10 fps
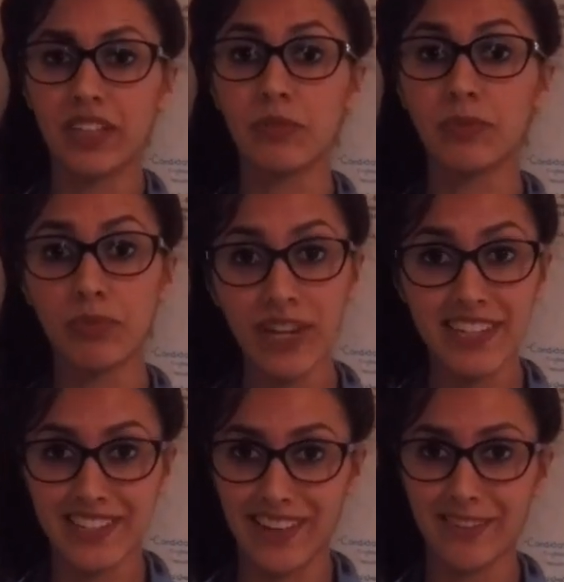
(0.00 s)
he'll
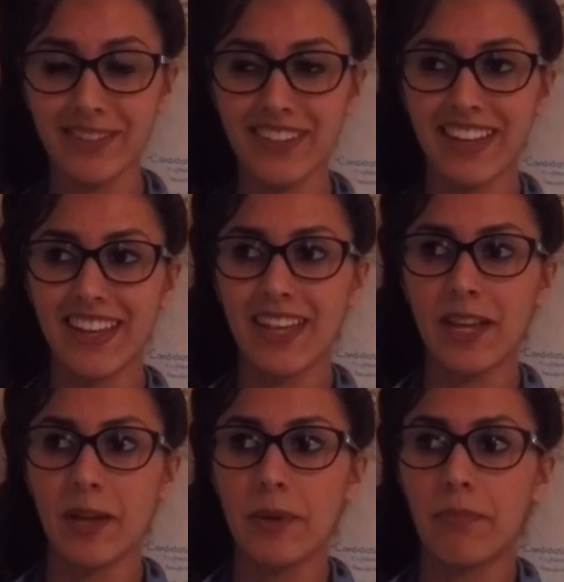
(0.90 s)
break down,
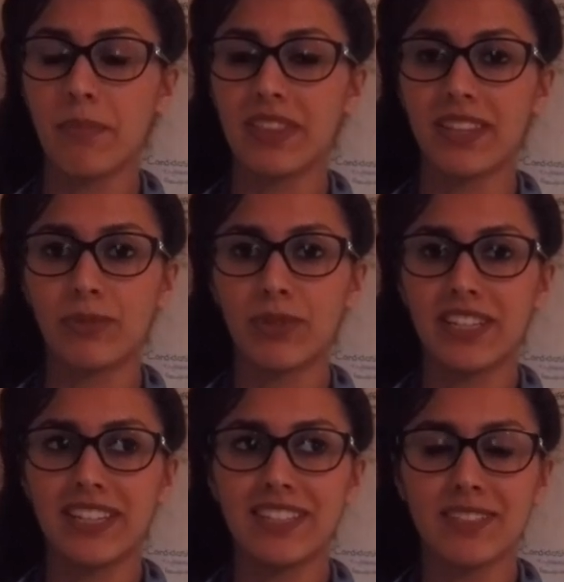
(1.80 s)
but then
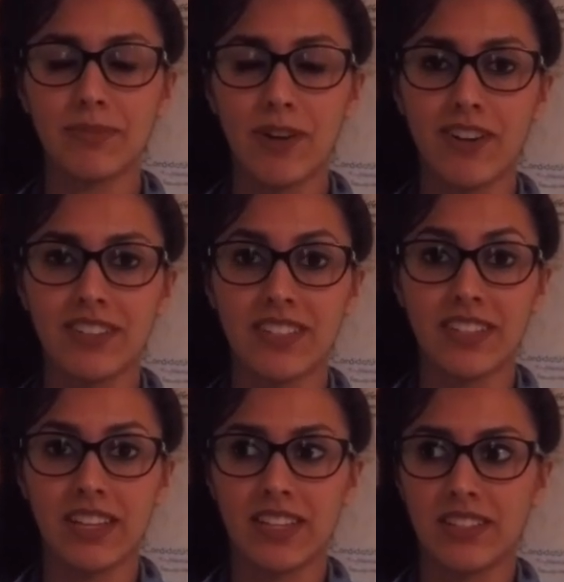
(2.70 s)
what he ends up
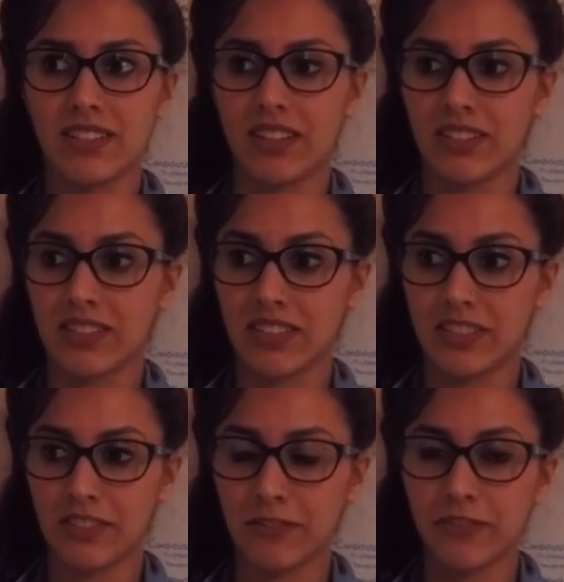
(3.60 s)
causing is as a
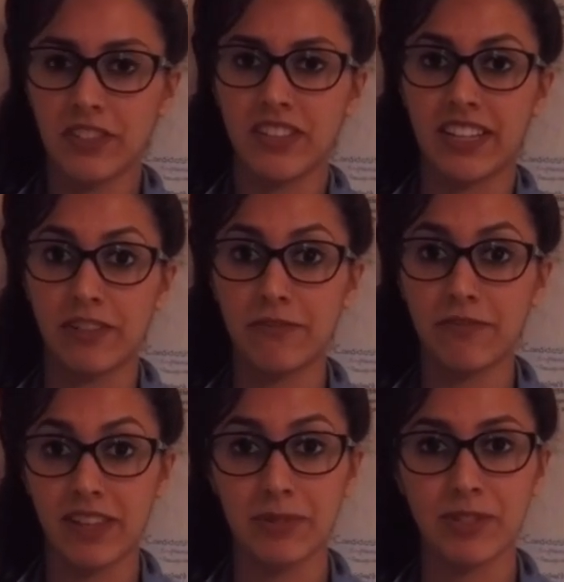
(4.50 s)
severe like
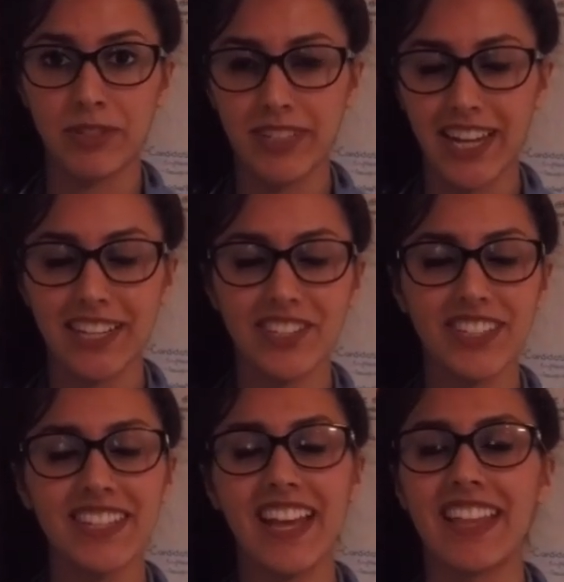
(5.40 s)
inflammatory
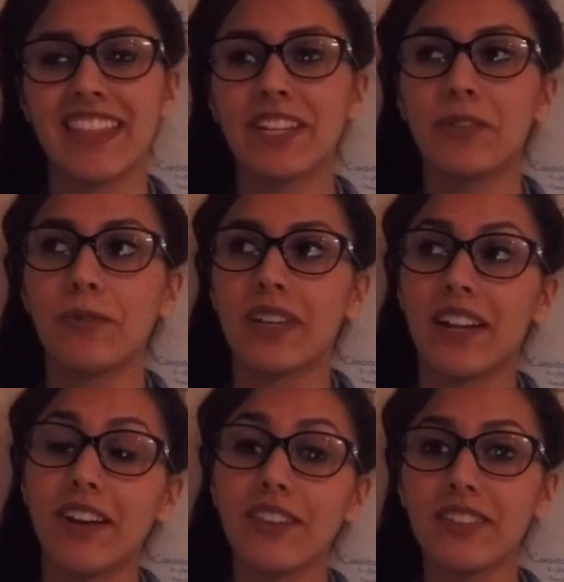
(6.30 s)
reaction, and then you
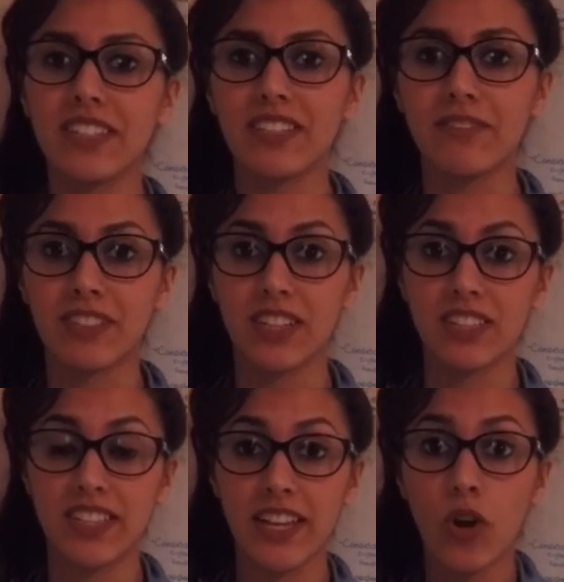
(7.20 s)
get other T
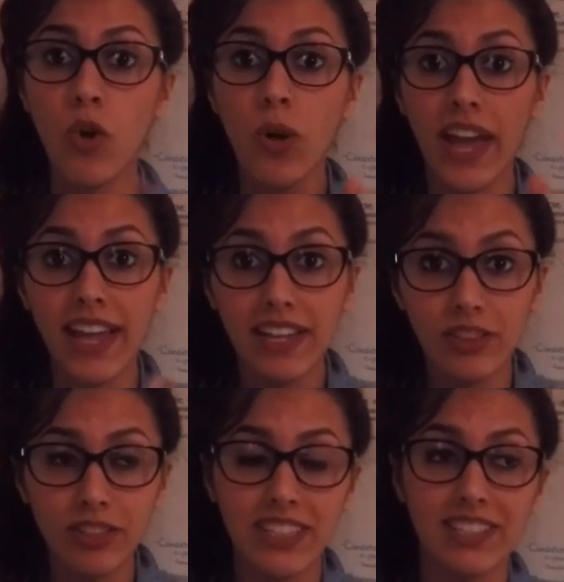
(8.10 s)
lymphocytes saying, oh hey,
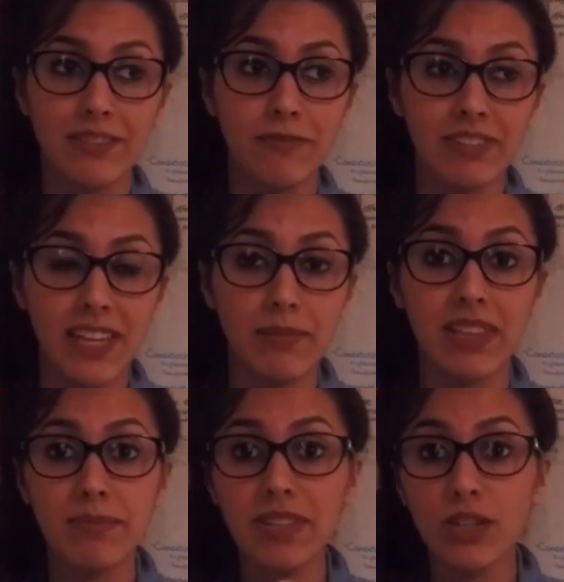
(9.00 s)
look, it's inflamed,
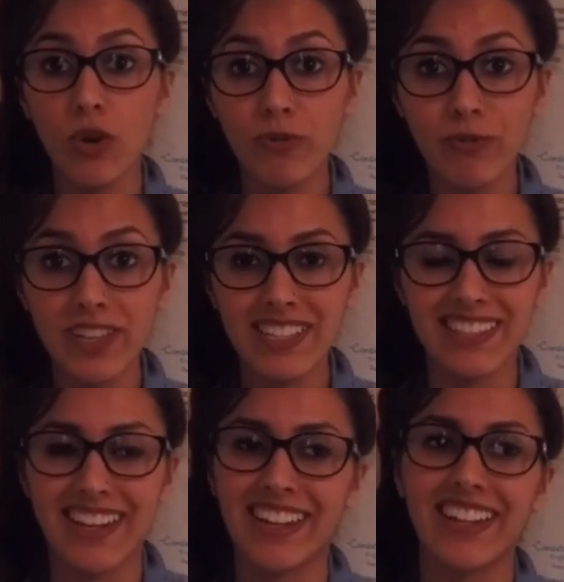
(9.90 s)
let me go fix
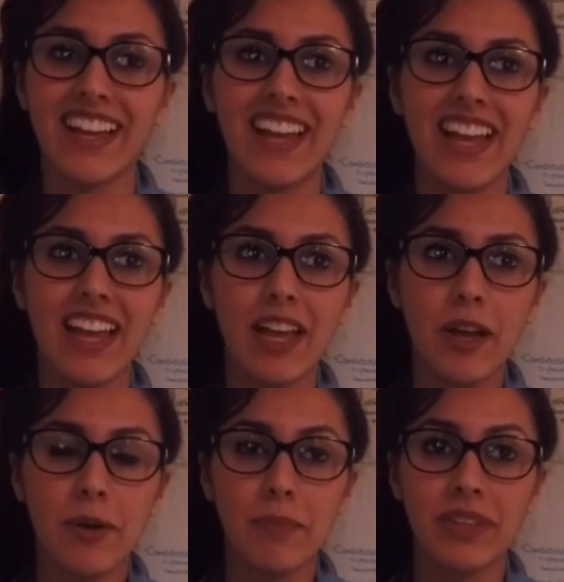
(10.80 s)
that.
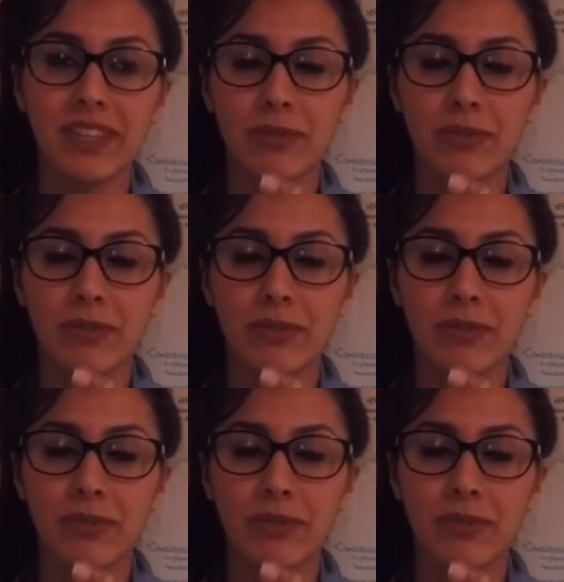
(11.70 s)
But